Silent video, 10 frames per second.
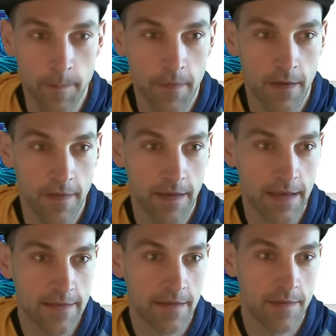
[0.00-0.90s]
Alright, they
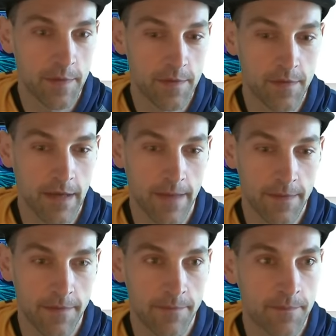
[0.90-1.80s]
cast another Putrid
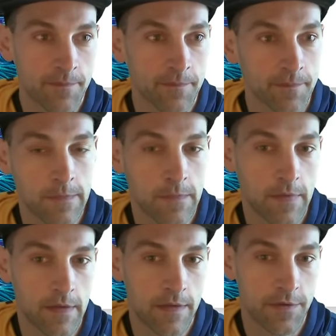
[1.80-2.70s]
Goblin.
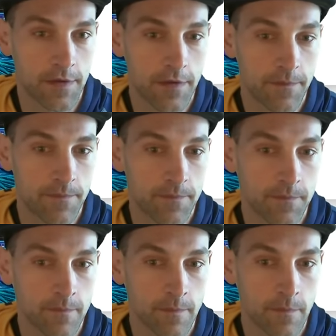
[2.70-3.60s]
Sure,
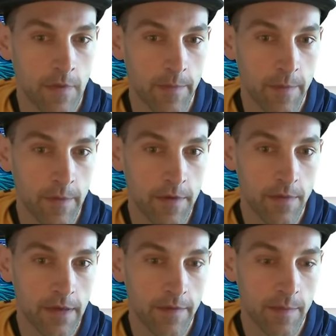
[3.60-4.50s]
I mean, we don't
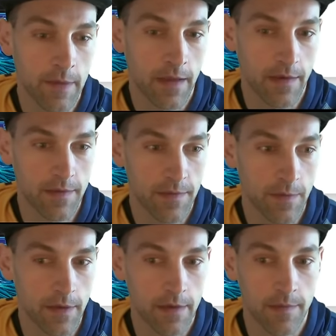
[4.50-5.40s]
have the blockers for
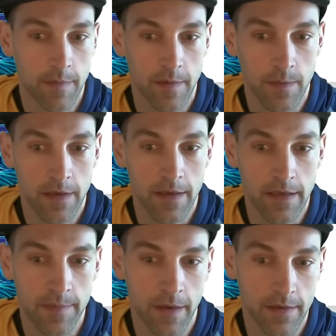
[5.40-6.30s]
it, but we're going to get a
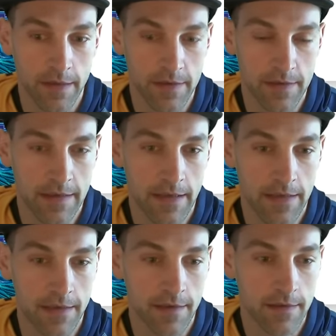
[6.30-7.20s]
modern age in a second here.